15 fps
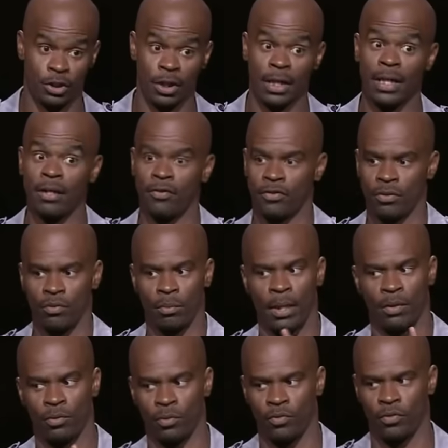But your gift will
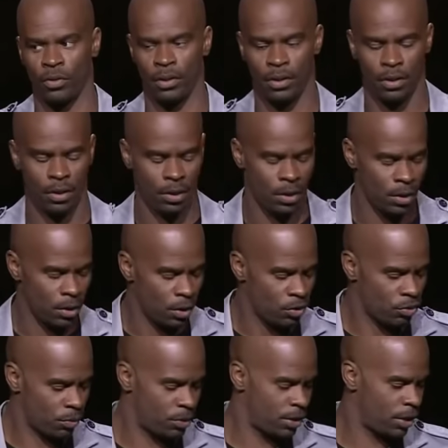make room for you.
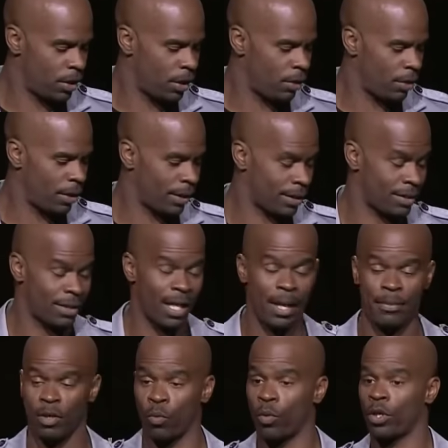So I'm sitting there, and at the
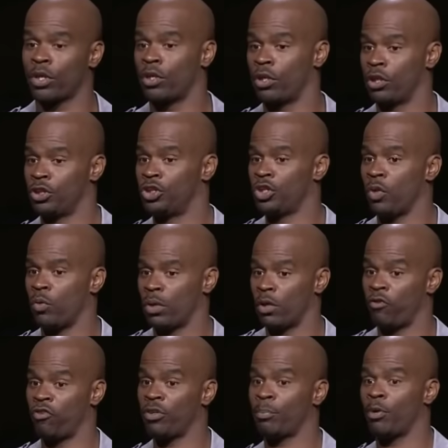time, they're working on a joke.
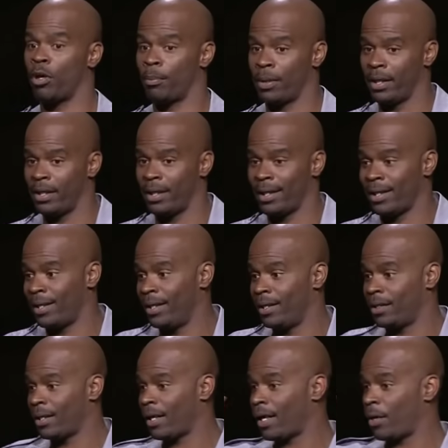A football player had got
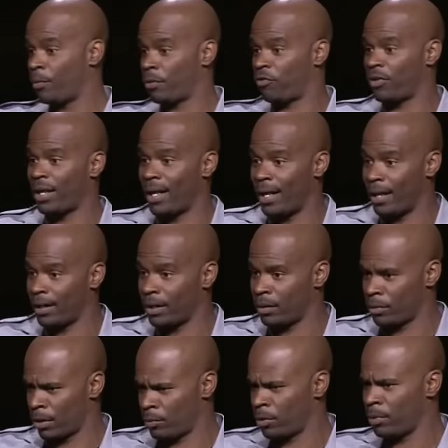hit in the eye with a flag.
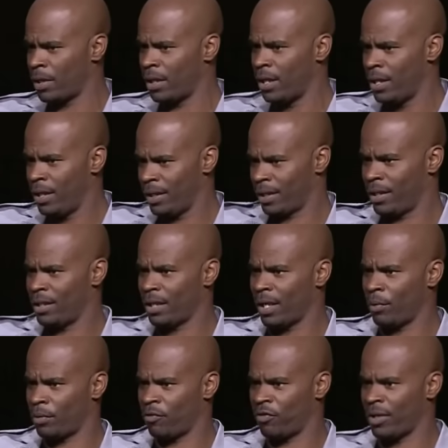Anybody remember that? He got hit in the
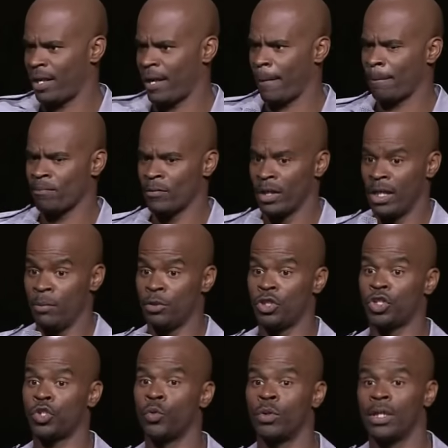eye with a flag. He was
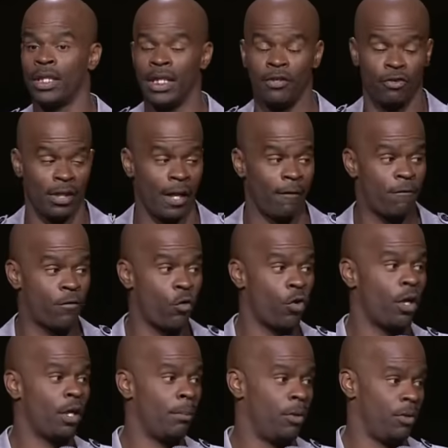suing the league for like
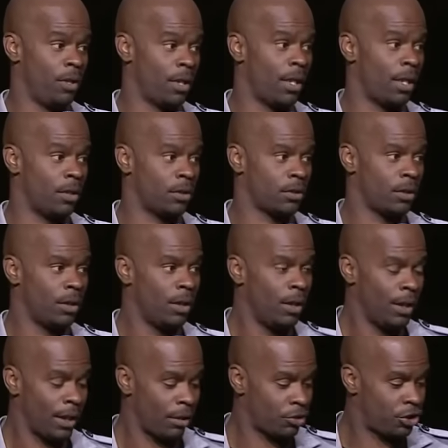four hundred million dollars.
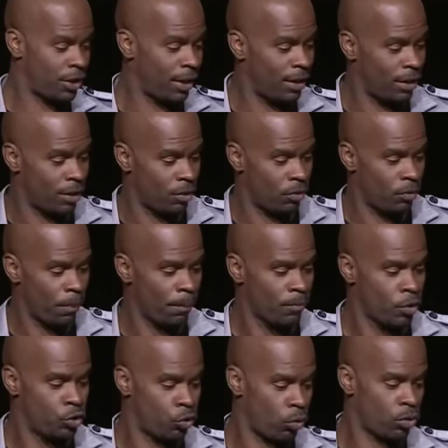Now, Jay Leno,
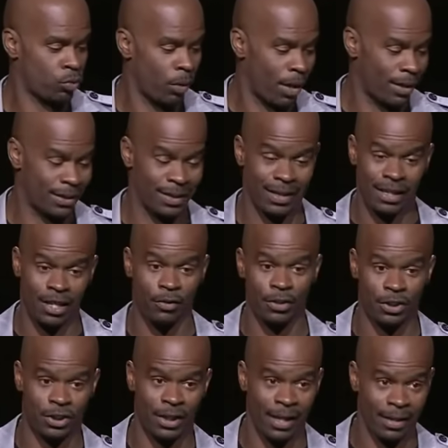George Wallace, and
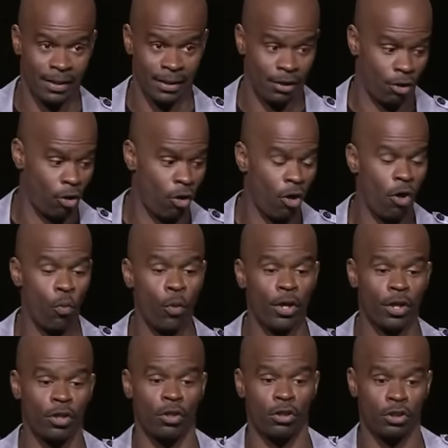Garry Shandling are all
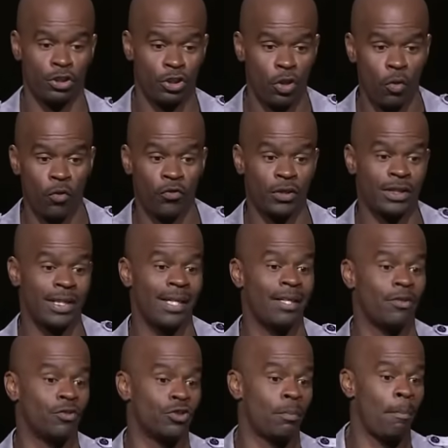working on a joke for Jay
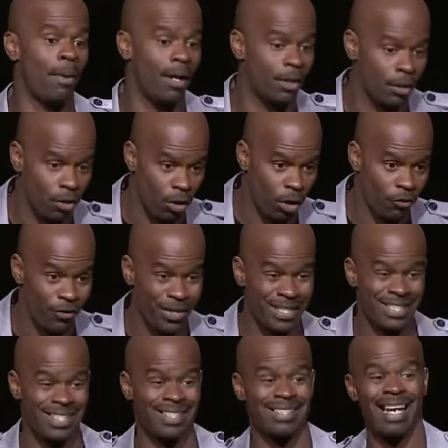Leno's monologue for
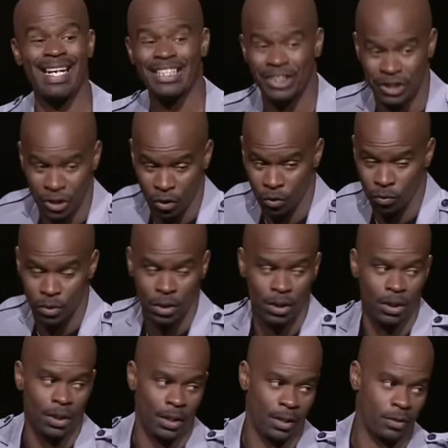The Tonight Show,
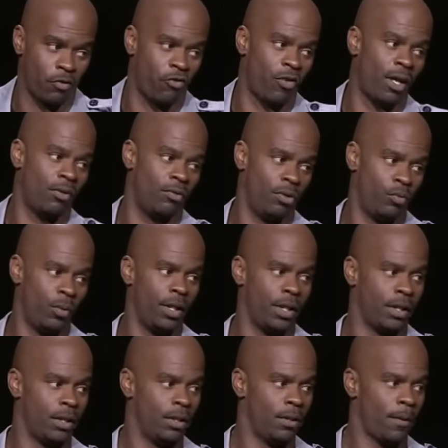like the following
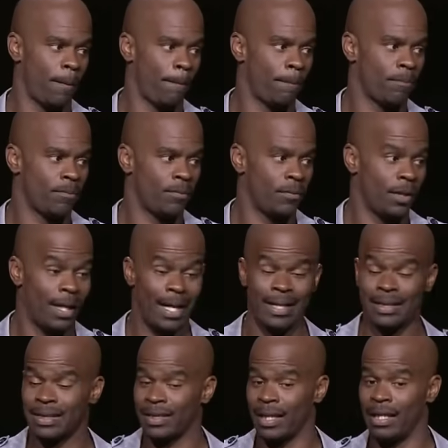week.
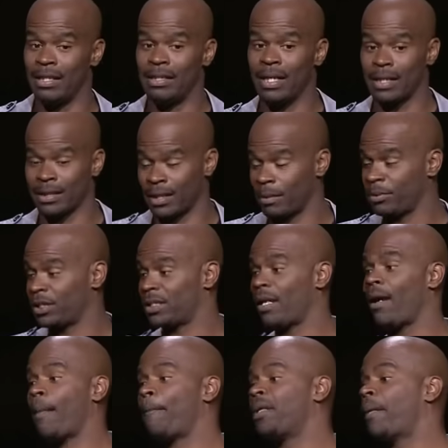I ain't saying nothing. I'm just
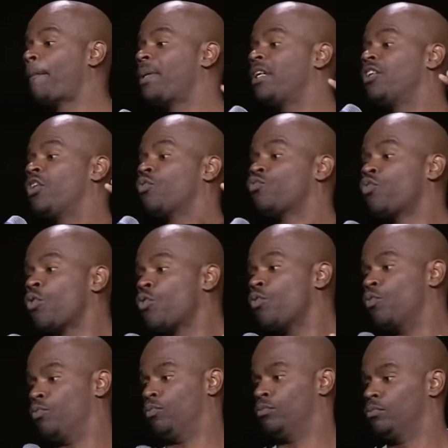happy to be in the
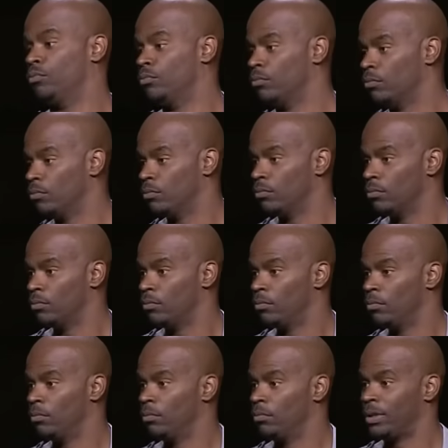room.
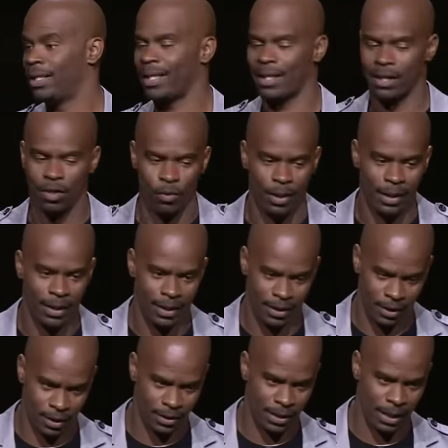Then it got quiet,
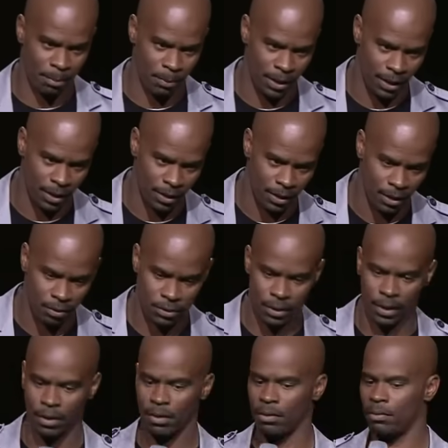and they looked at me. I
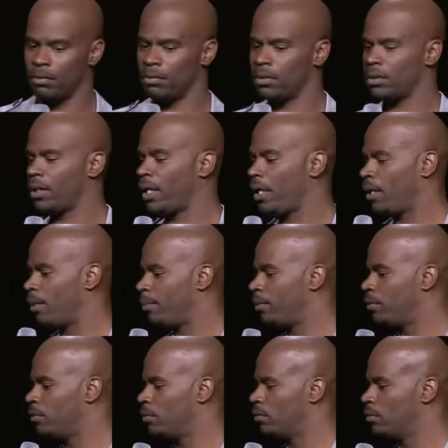was like, oh, snap.